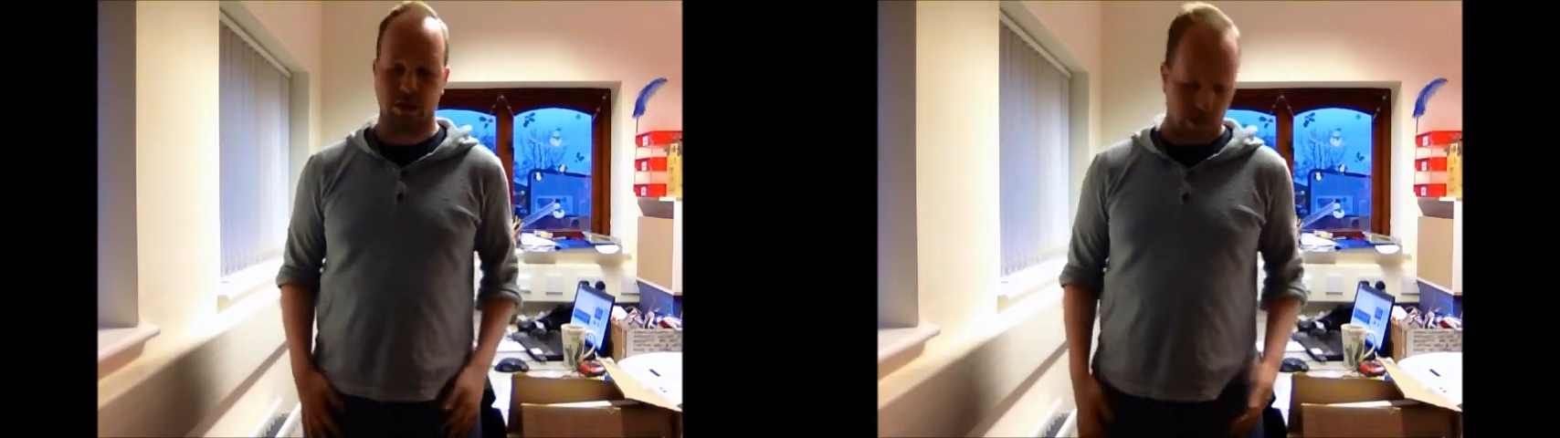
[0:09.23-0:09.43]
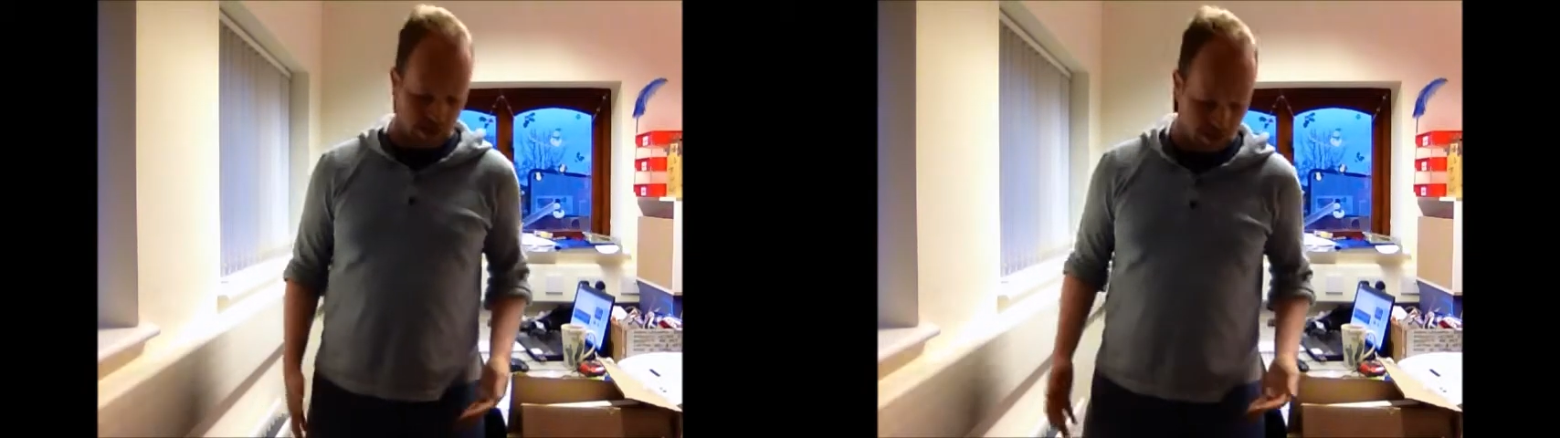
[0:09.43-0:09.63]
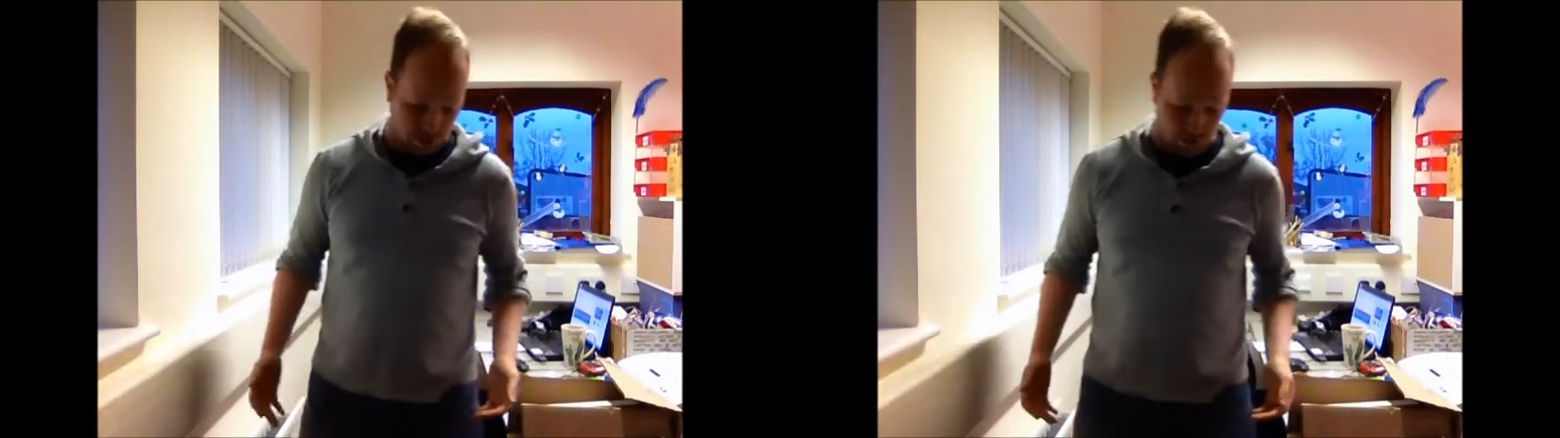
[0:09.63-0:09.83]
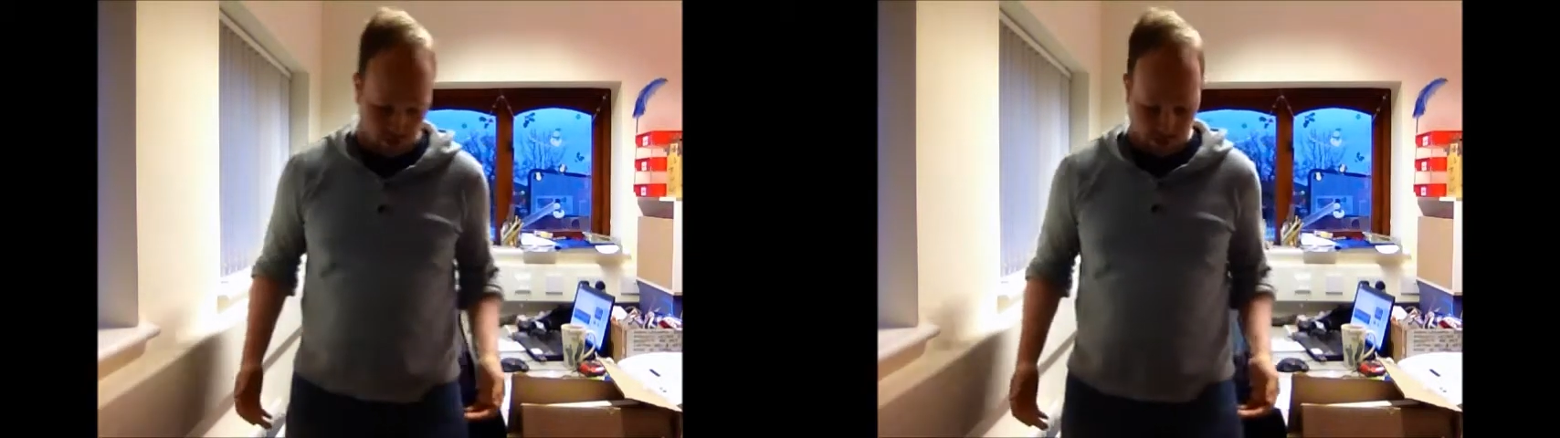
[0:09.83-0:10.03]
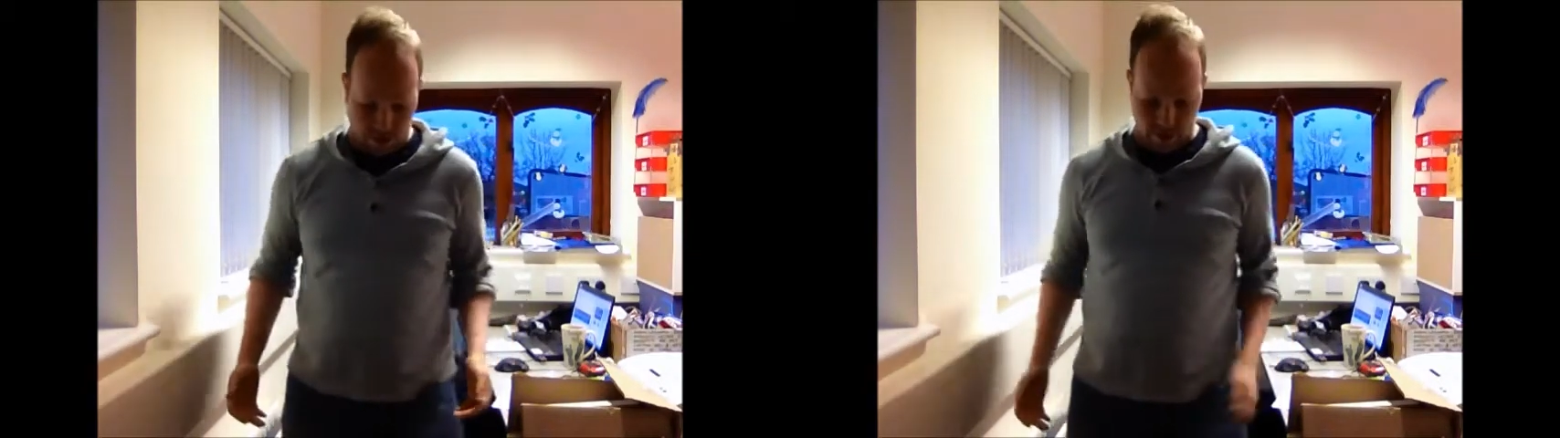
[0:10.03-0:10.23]
So
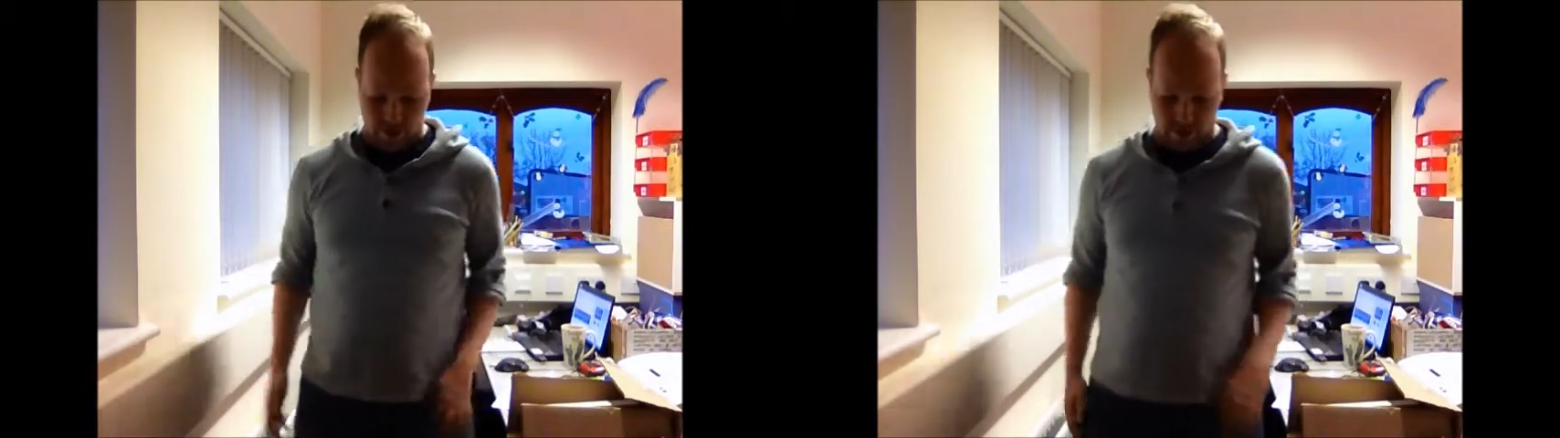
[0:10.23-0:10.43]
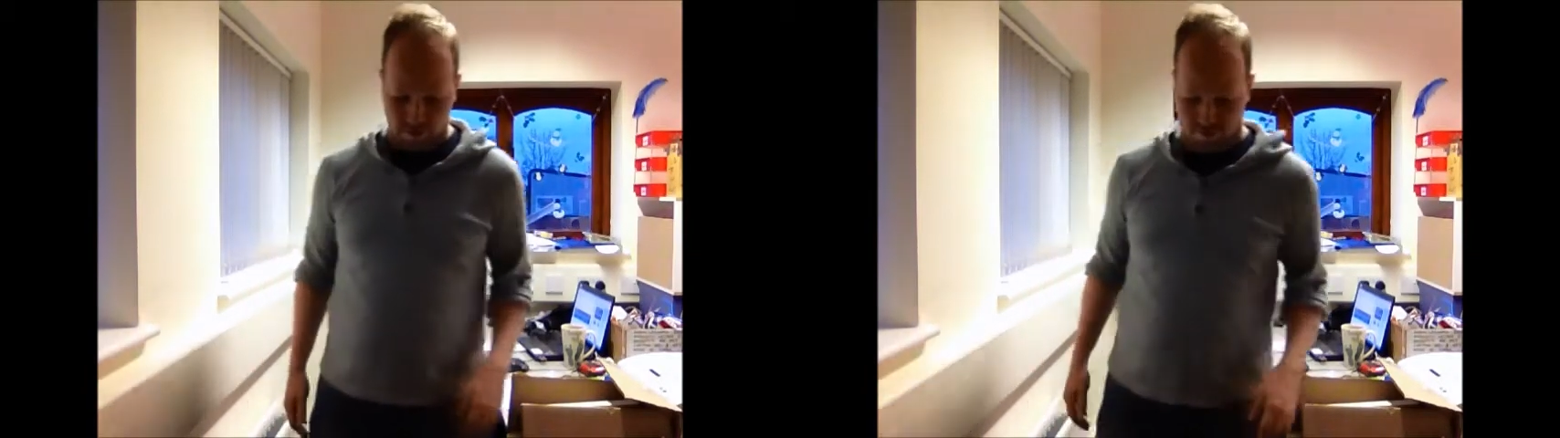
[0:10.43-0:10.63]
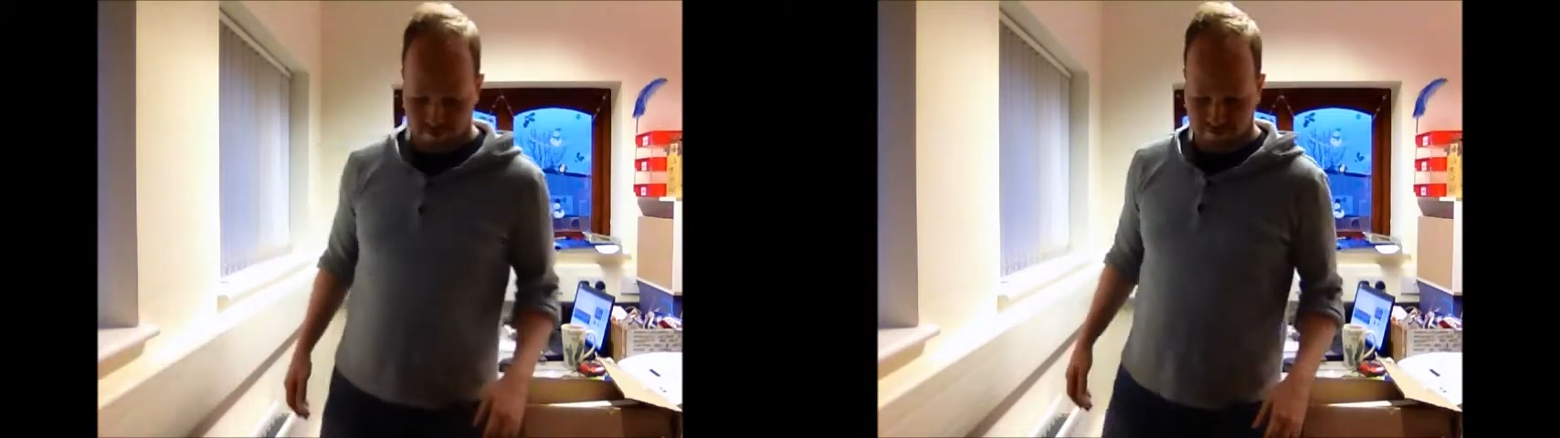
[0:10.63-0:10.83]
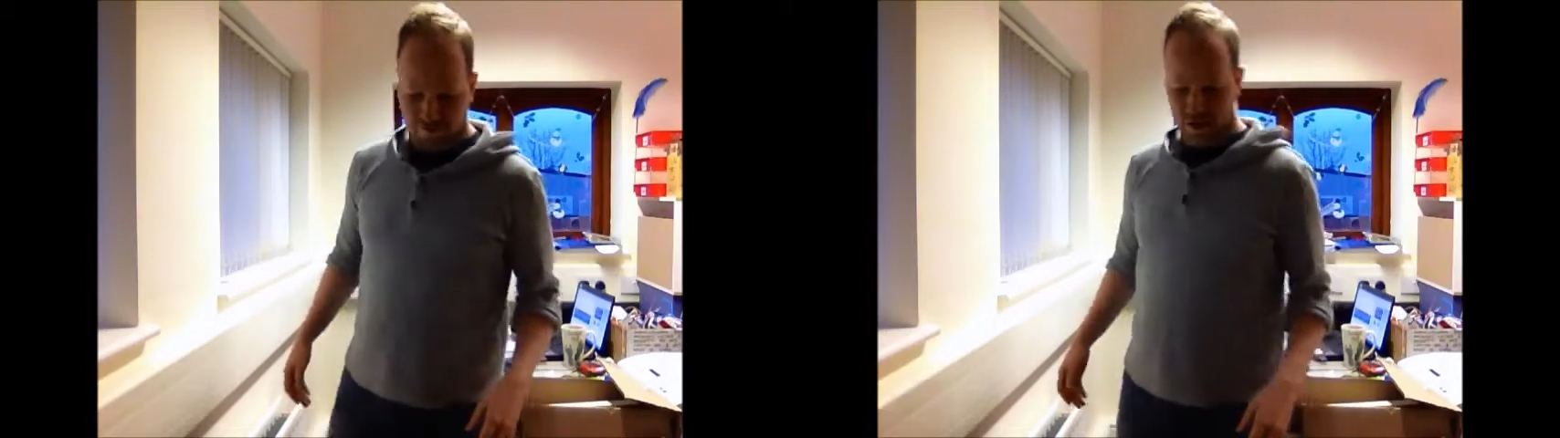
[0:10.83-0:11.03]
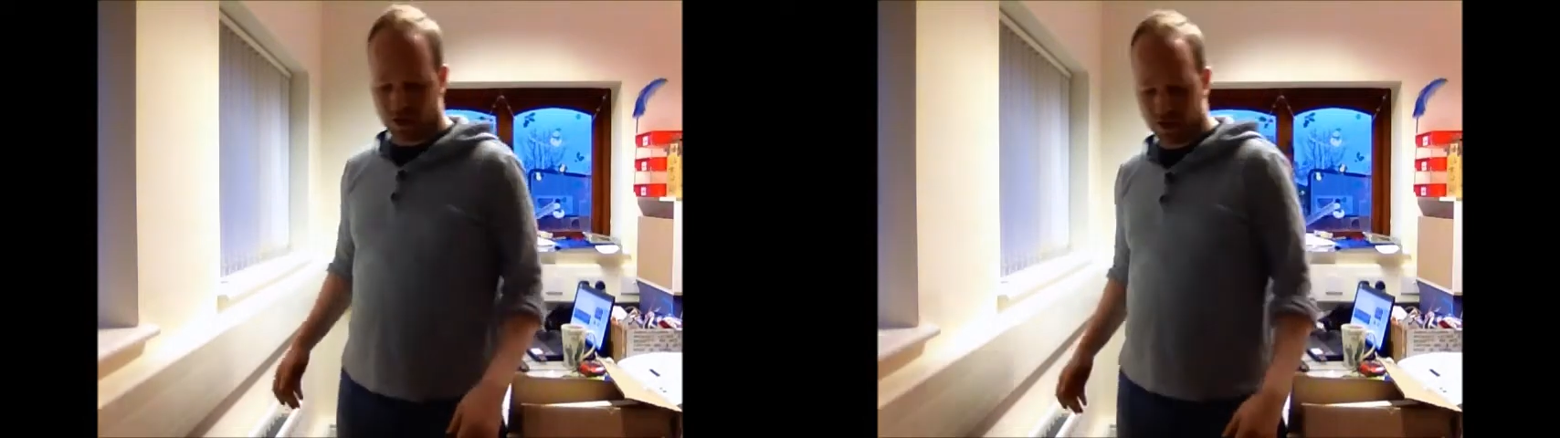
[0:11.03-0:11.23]
get yourself
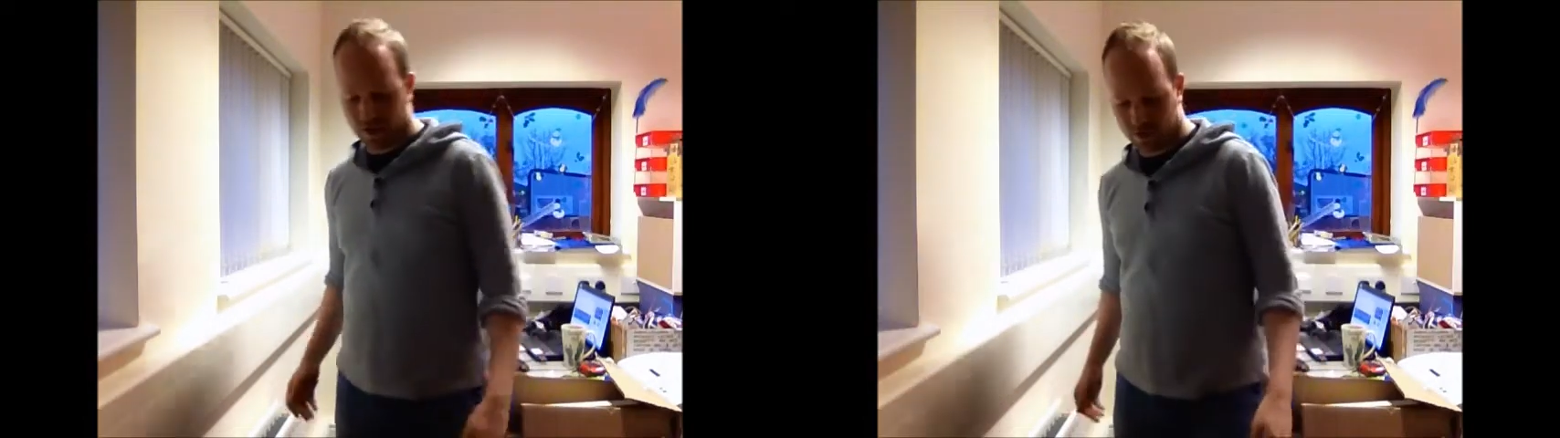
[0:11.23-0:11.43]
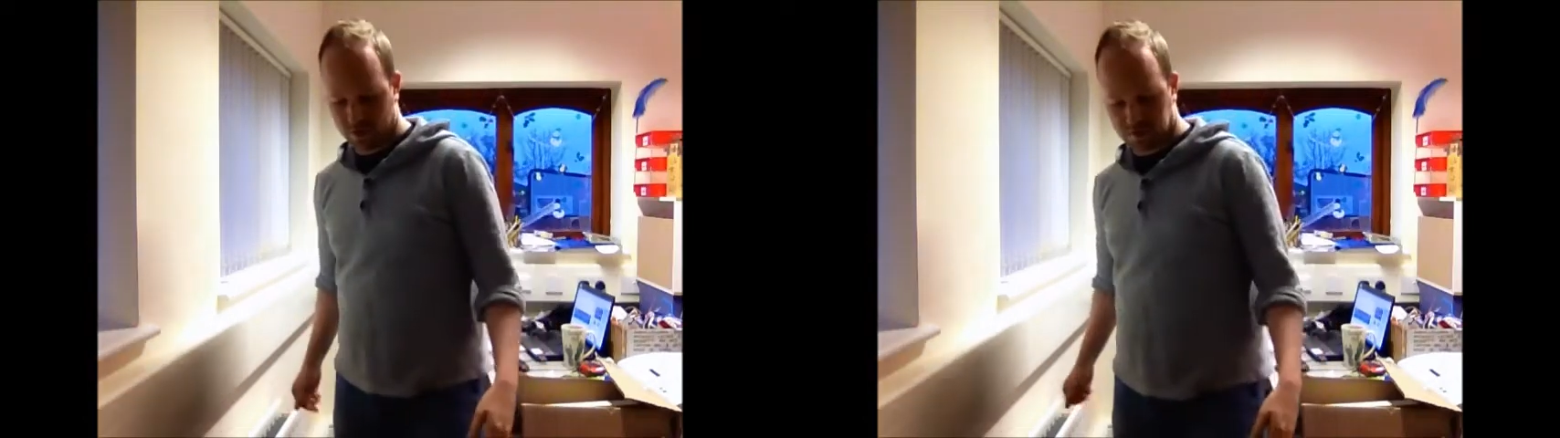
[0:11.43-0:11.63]
nicely stood